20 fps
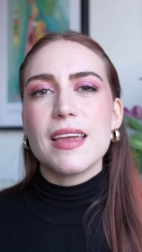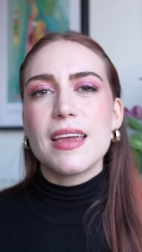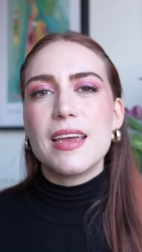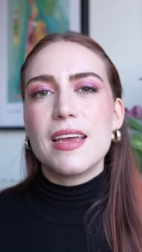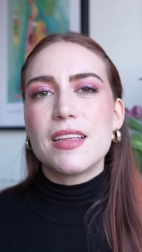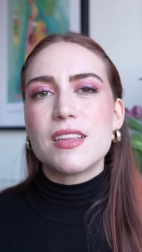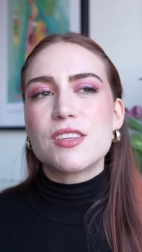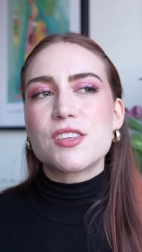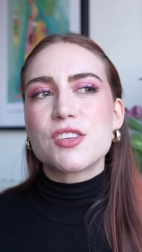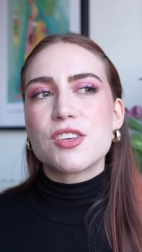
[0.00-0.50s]

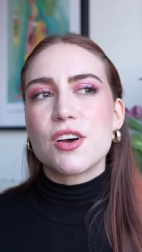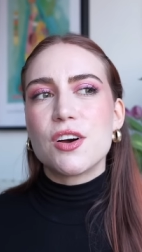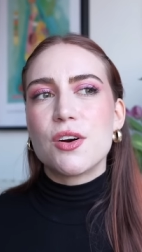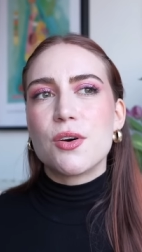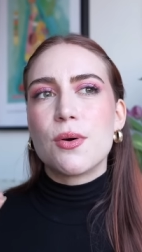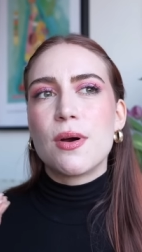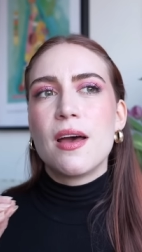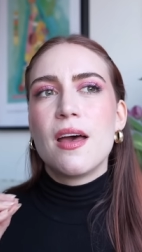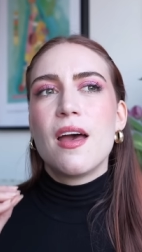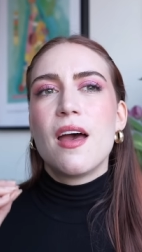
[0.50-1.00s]
And
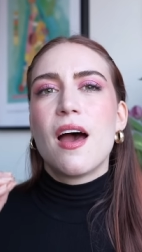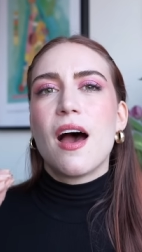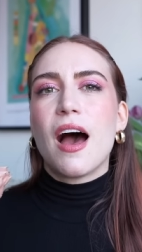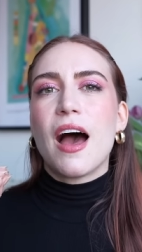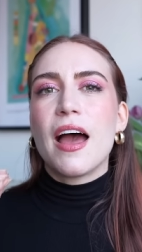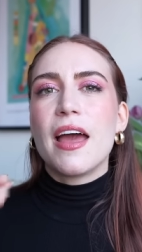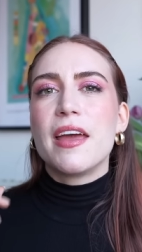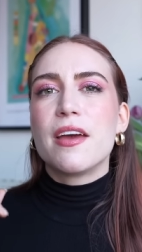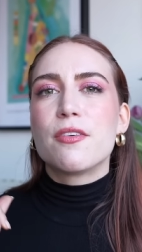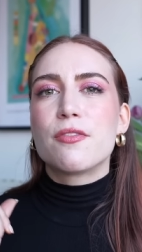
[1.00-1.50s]
so
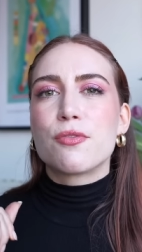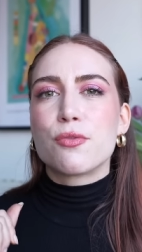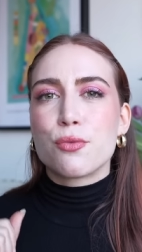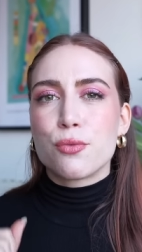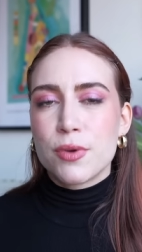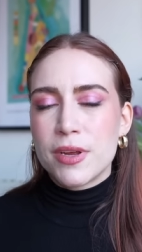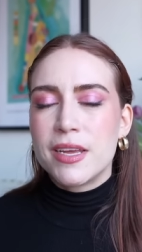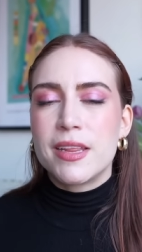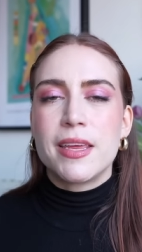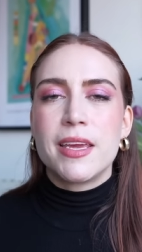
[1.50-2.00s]
I have
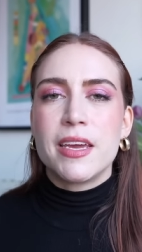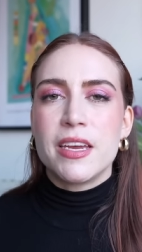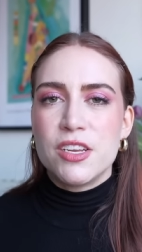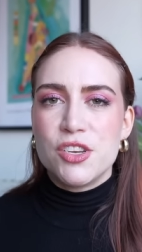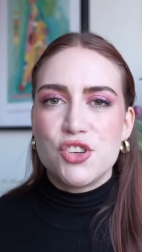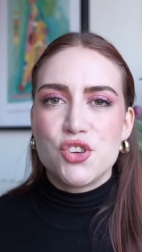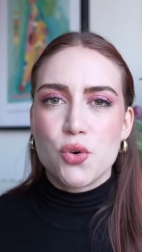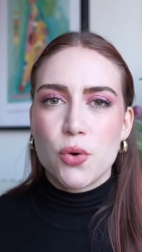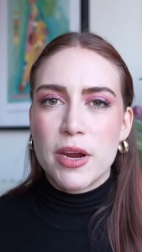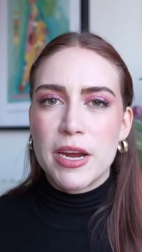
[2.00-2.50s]
really
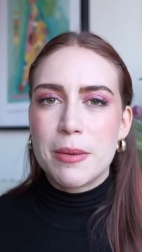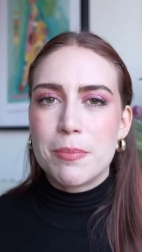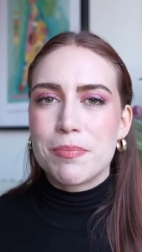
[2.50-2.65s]
enjoyed